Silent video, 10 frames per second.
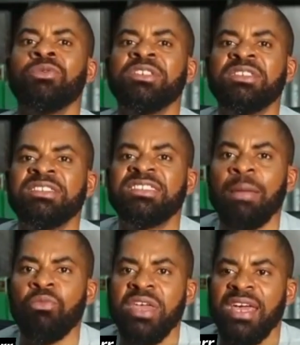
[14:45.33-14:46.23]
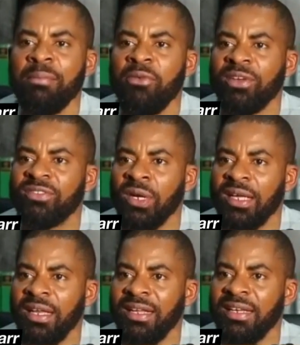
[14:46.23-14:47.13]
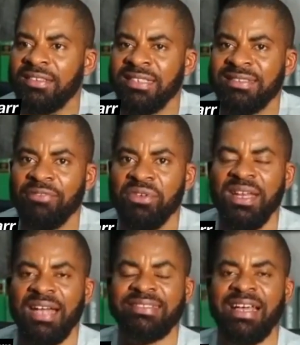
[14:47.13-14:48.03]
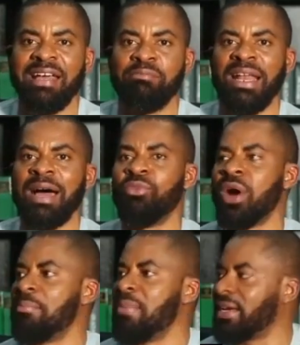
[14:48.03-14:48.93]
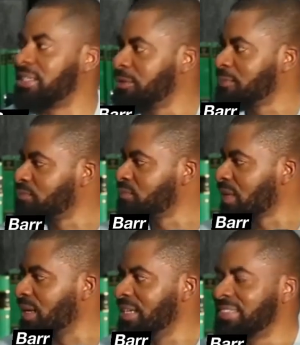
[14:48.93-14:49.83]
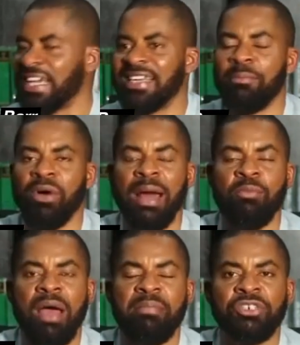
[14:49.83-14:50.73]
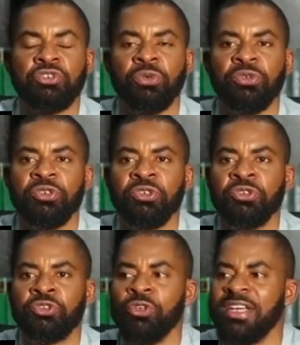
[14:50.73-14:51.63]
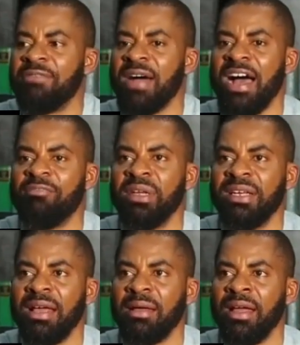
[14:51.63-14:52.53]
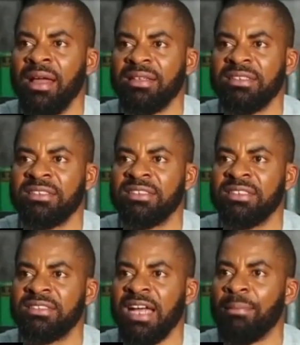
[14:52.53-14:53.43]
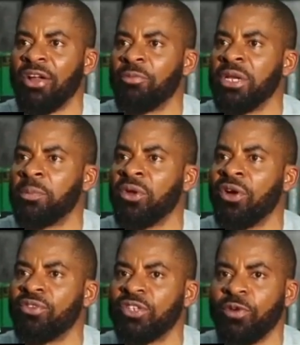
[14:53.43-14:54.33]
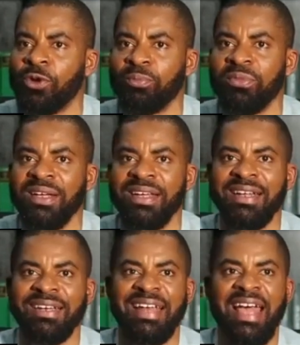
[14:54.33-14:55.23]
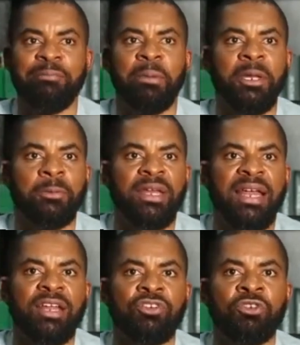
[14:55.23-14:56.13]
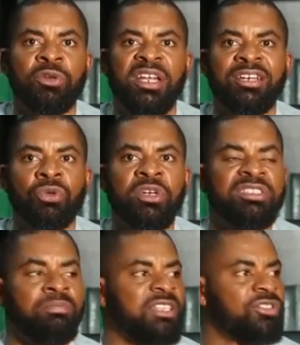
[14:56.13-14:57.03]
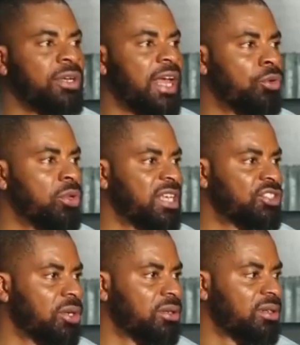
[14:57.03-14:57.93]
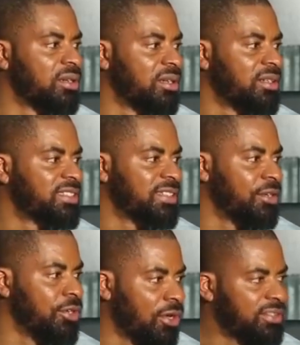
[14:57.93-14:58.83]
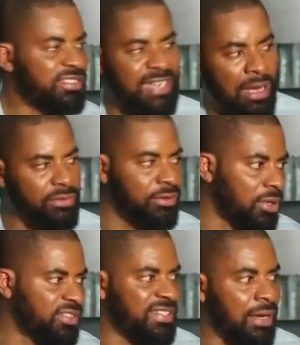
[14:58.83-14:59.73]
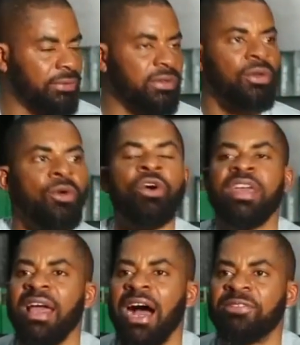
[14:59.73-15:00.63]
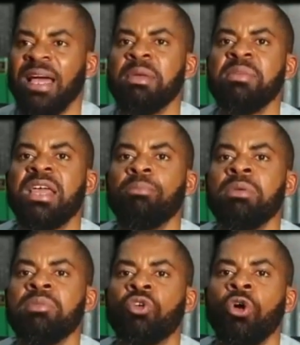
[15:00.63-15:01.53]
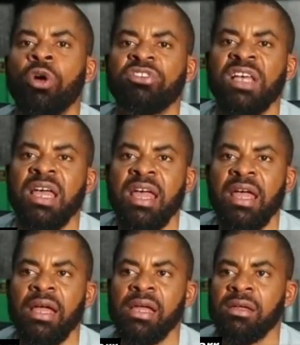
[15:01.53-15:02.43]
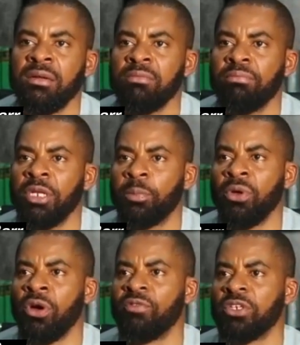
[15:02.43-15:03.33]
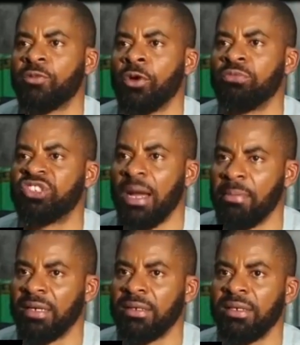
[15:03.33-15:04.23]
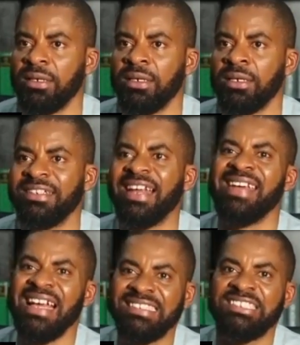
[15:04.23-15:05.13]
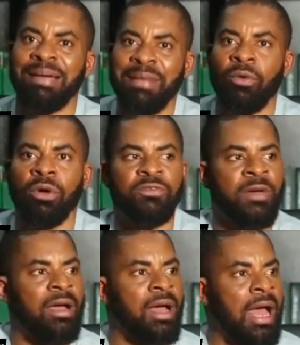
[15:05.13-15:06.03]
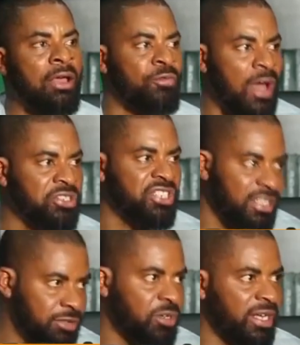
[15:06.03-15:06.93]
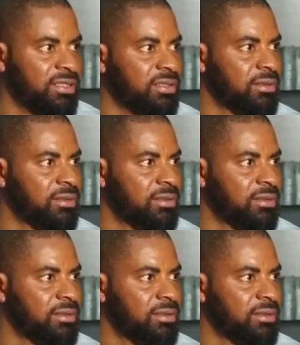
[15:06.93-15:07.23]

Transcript: Same weekend was talking in this interview that Bala Mohammed, he said that Bala Mohammed should never have been the chairman of PDP Governors Forum. That in PDP that they do it based on a rotation. North, south, north, south. Okay, after Mimiko was a PDP Governors Forum chairman, the next chairman was Fayose, his friend.